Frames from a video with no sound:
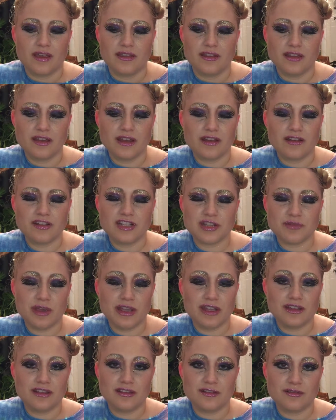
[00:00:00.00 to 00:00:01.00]
The analogy I
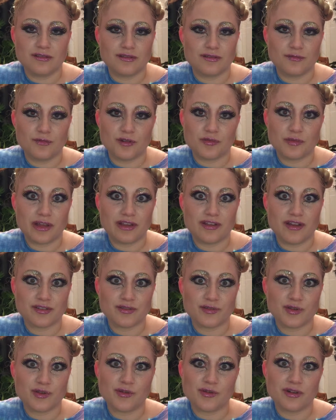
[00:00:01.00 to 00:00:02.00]
made in one of my
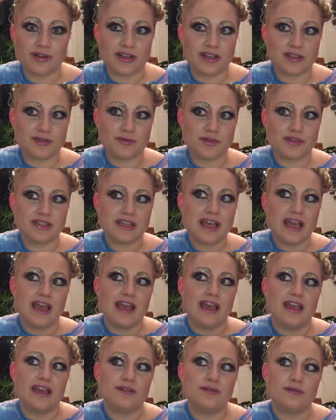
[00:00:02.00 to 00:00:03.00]
lost recordings was,
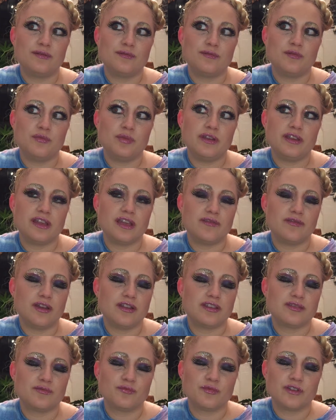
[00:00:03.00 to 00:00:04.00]
it would be like if you
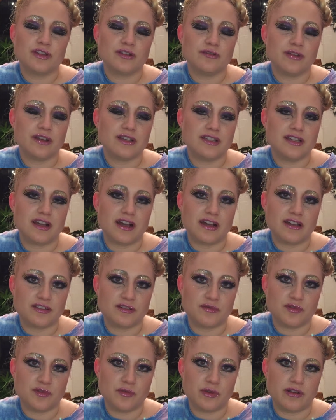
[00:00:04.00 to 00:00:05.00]
had some really crazy
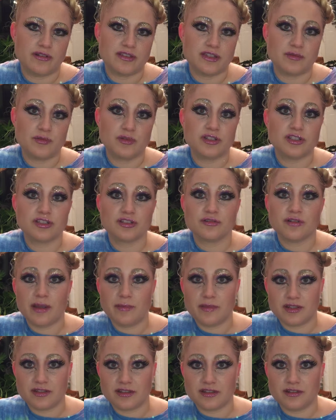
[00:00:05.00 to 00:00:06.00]
costume to wear and someone
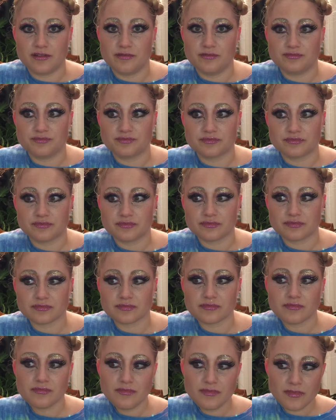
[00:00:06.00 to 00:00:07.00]
described it to you.
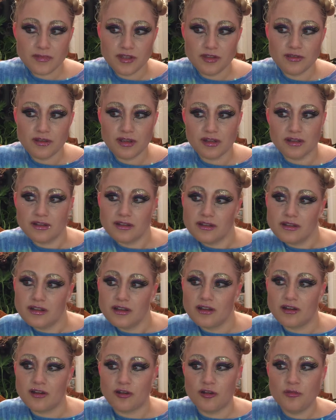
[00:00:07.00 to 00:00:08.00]
You
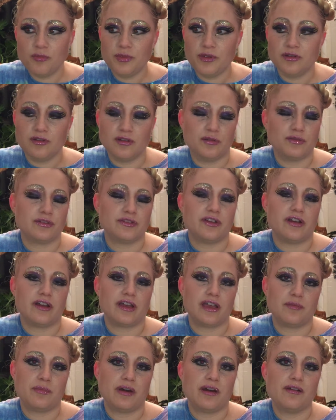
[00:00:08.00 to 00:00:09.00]
can hope you know what they're
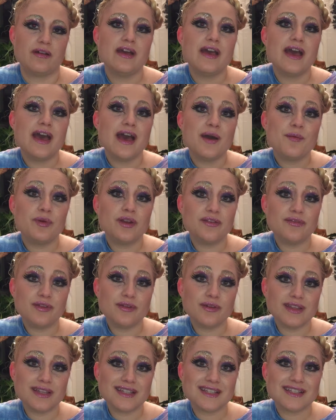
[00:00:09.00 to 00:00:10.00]
talking about, but if
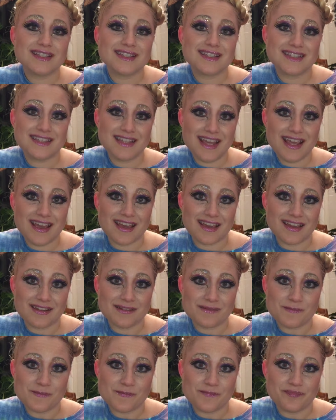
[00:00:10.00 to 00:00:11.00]
you at least see
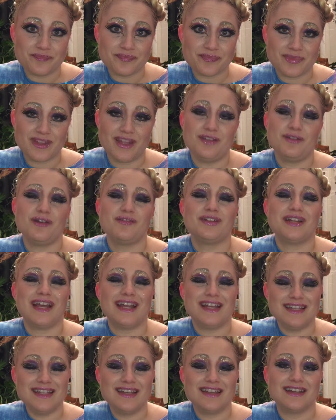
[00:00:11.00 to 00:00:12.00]
it, then you have an
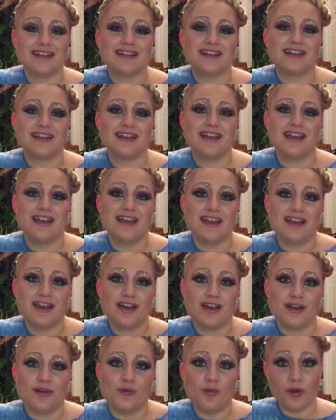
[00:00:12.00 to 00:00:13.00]
idea
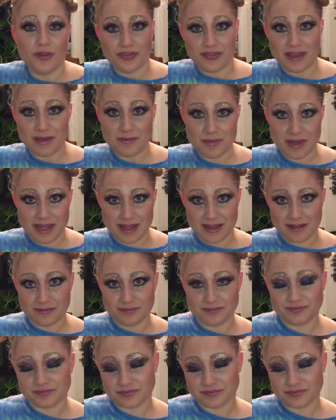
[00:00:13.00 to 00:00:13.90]
what they mean.